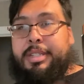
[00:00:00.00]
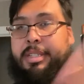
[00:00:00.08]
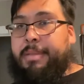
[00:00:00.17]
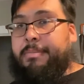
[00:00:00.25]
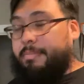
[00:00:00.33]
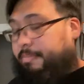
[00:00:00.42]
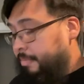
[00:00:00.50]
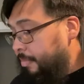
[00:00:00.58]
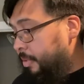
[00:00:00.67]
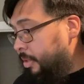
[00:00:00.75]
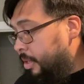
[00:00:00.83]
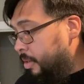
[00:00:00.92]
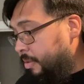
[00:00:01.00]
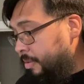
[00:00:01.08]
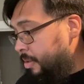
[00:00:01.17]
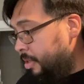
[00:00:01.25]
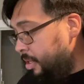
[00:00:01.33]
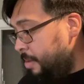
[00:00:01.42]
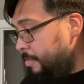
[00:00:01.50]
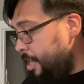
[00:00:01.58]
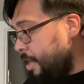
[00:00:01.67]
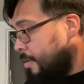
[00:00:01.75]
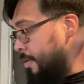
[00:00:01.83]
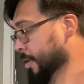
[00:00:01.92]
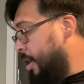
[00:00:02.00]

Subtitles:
same channel.